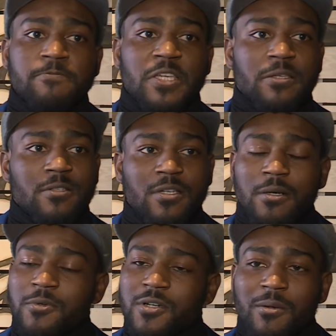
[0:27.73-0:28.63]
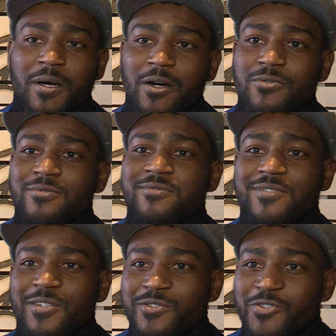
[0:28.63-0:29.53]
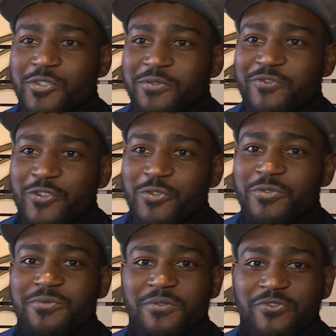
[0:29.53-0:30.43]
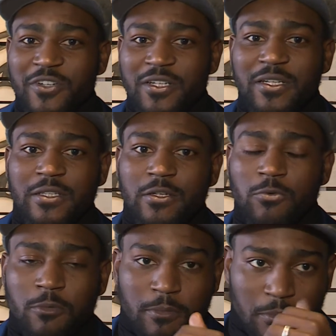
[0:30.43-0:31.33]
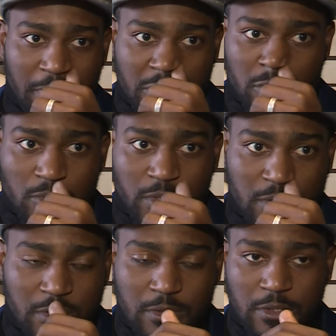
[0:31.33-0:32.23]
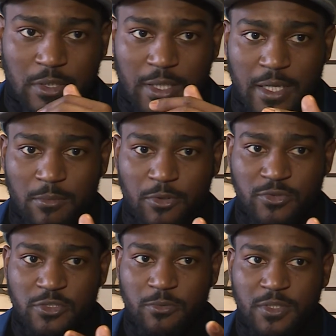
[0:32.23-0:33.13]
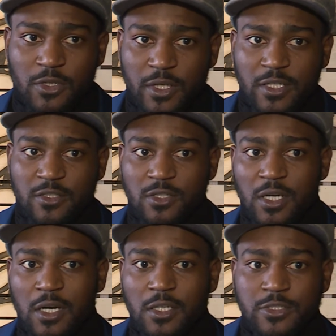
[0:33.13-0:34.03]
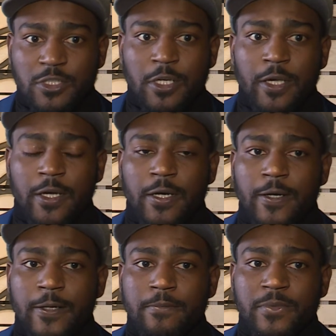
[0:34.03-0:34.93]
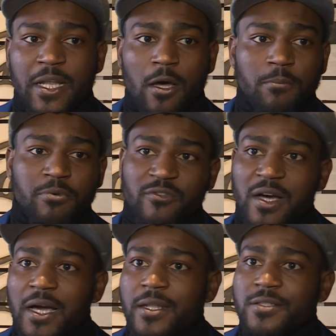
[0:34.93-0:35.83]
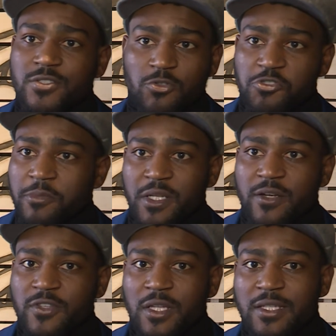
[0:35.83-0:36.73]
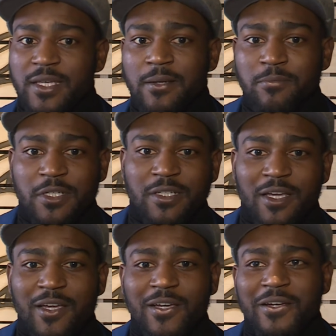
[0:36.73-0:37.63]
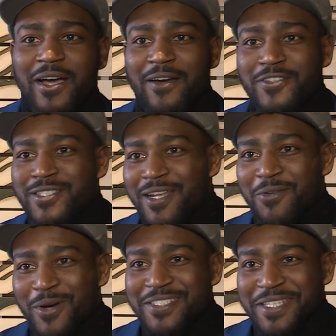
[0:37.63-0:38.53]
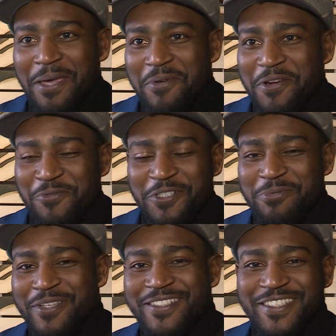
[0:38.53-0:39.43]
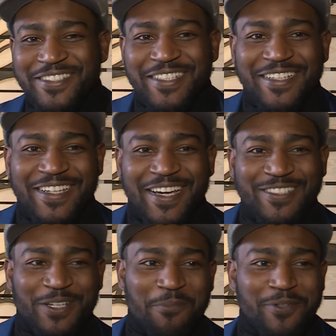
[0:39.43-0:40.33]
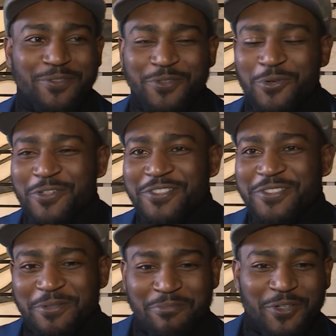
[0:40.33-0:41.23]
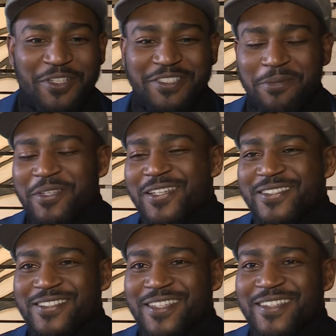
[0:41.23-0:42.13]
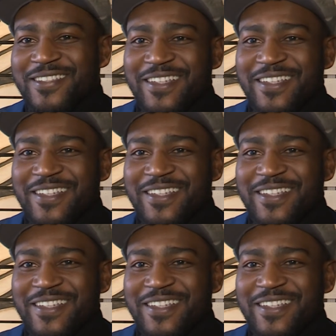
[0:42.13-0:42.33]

And come out, you know, enjoy some food, some fun, and, you know, we'll make sure a lot of the proceeds will be donated to a cause that I'll provide in social media and everything like that. But I've decided to watch the game here in Richmond and just kind of start building something in this city.